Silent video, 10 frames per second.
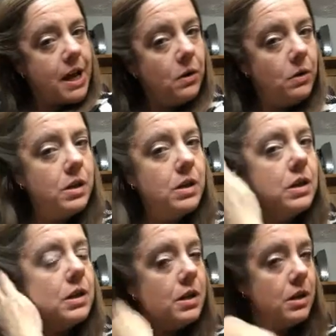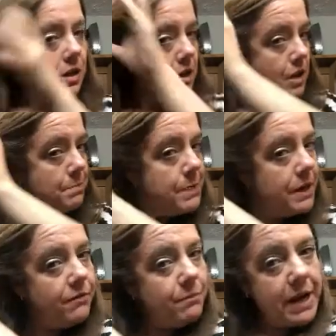out a
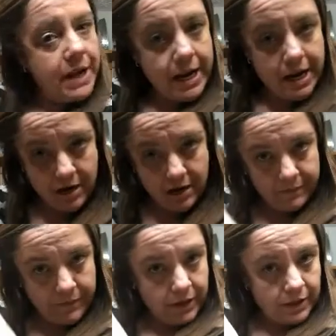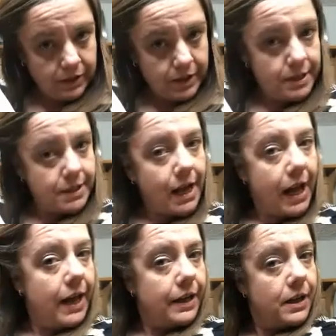bit of my hair to the
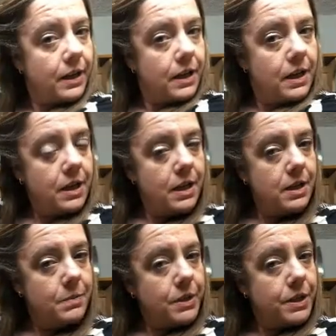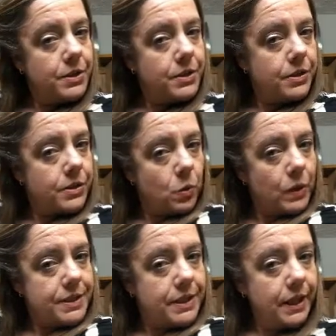side, and I'm going to start
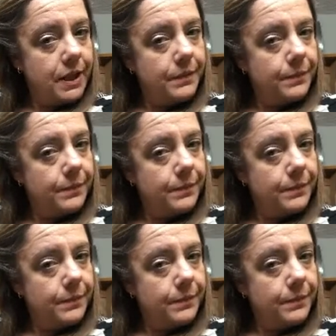twisting it.